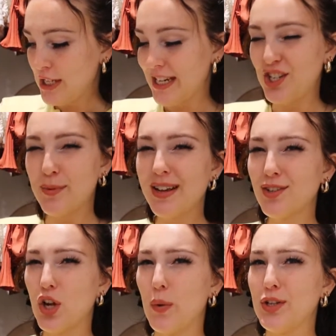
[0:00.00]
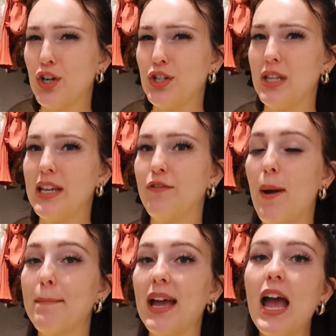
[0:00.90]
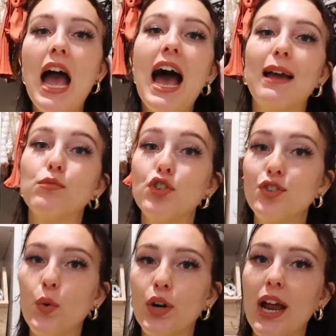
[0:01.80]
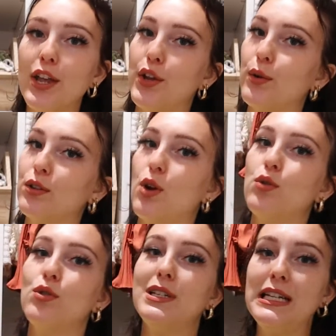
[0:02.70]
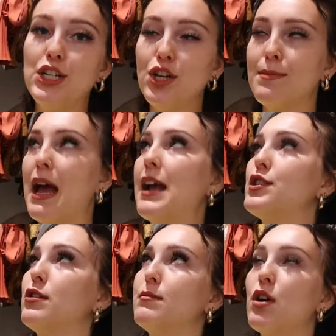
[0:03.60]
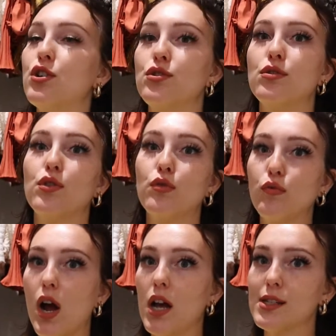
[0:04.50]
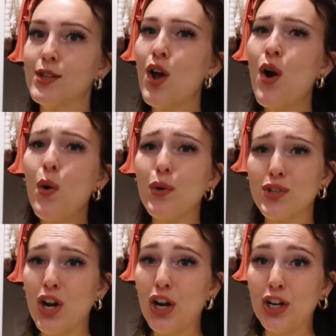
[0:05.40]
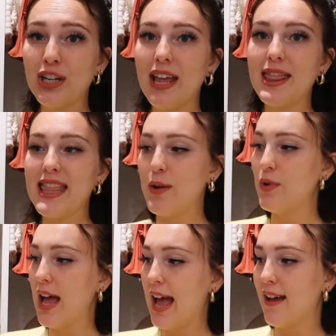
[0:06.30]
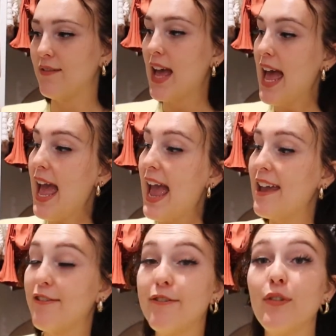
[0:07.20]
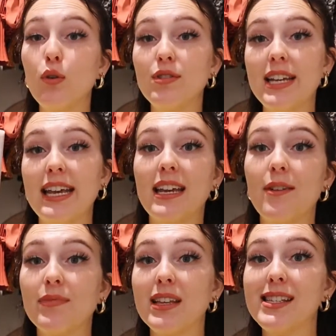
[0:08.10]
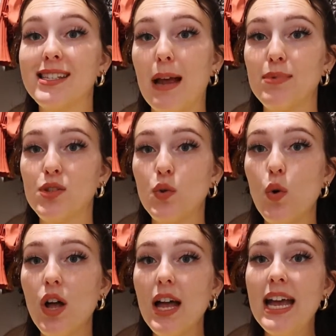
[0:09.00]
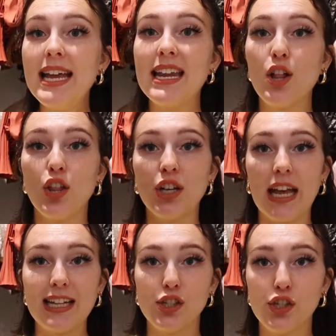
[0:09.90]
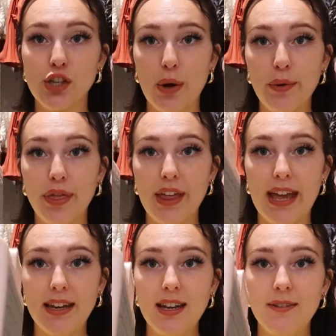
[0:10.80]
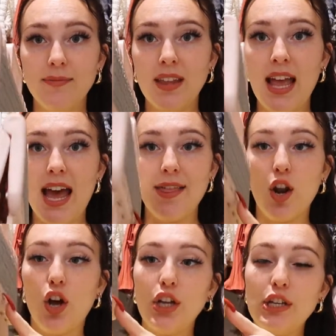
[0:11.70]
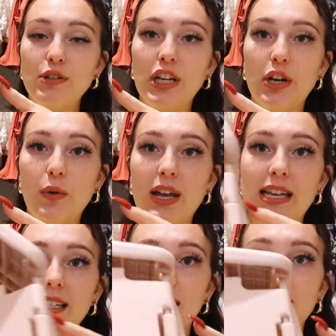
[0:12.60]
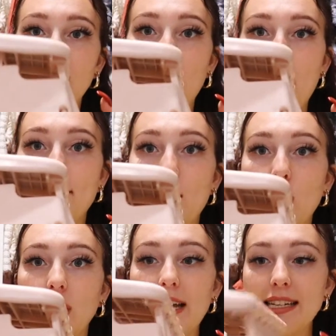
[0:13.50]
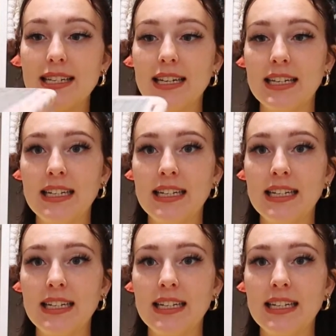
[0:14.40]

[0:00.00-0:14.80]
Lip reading: TJ Maxx is always hard to link from, but I'm sure at your local TJ Maxx or Marshall's or Ross or Target they will have a folding step stool. Now look, it's so thin, and then all you do is pull it,